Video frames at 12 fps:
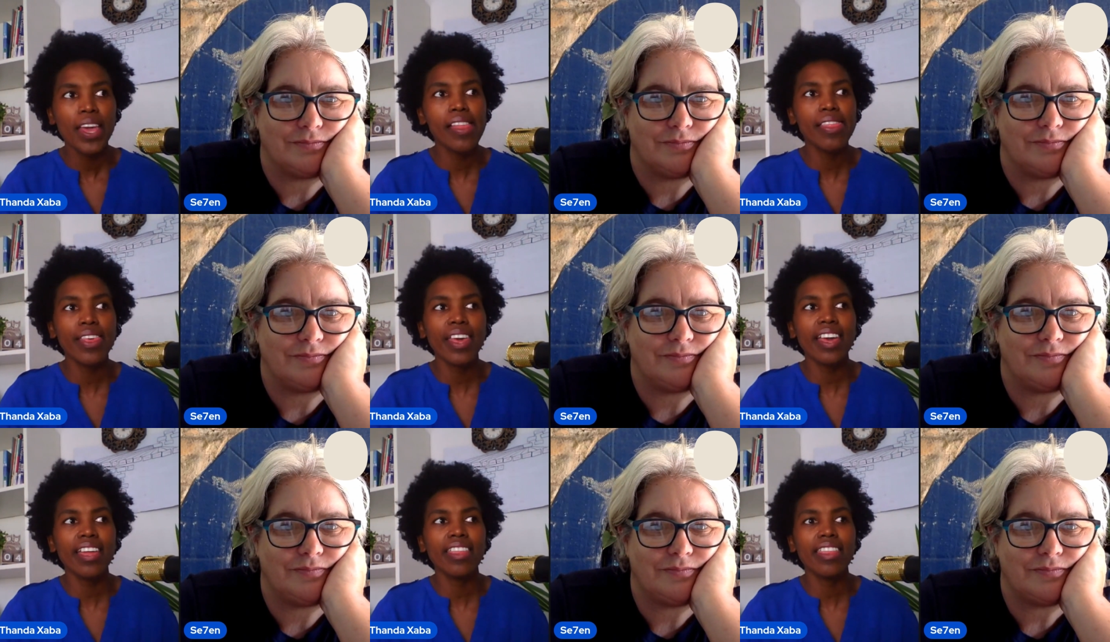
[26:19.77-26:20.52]
Speaker 1: and
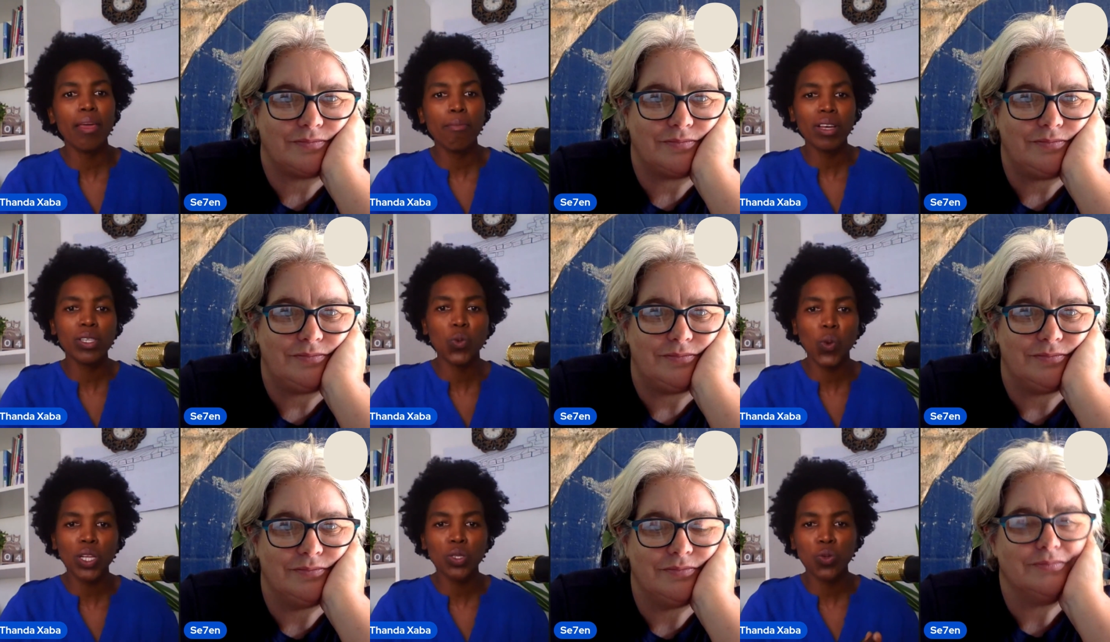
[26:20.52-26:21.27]
then they must
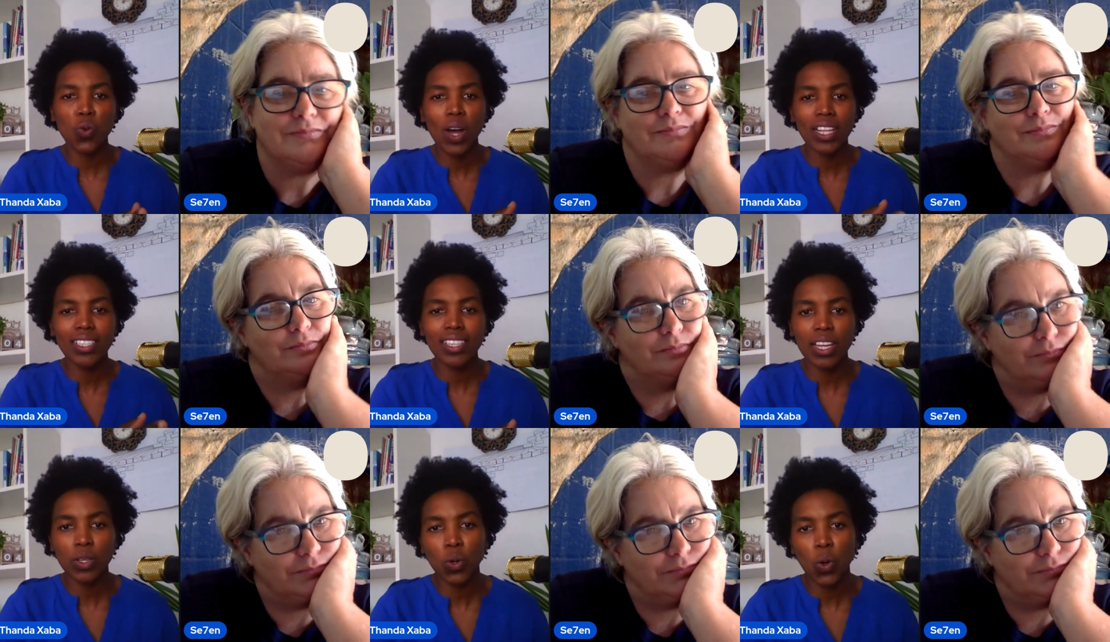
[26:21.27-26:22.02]
work towards
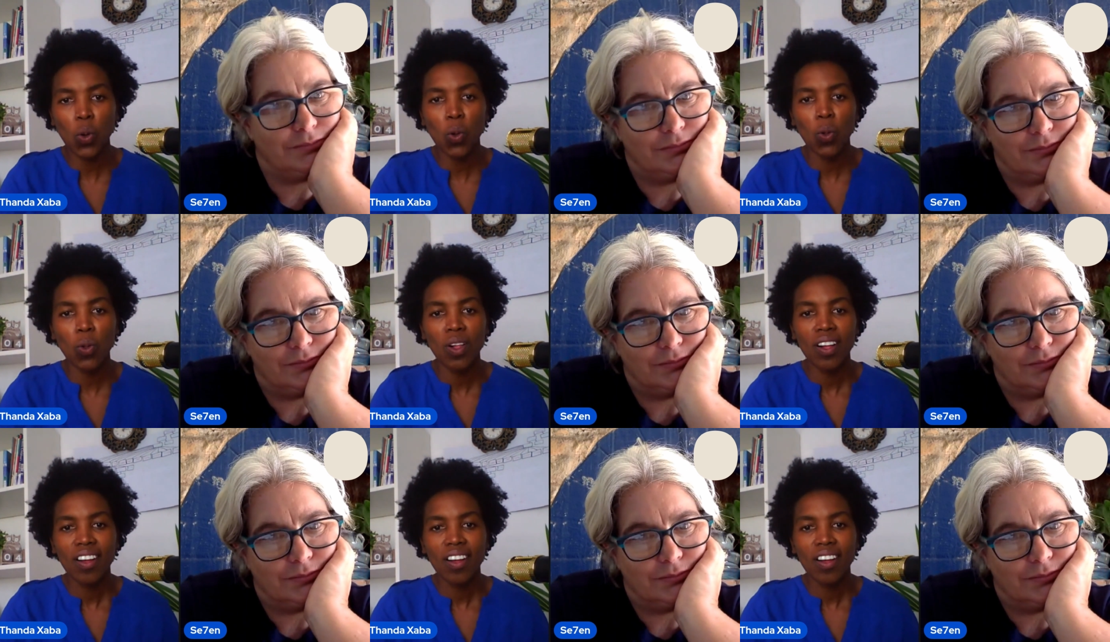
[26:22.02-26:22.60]
that goal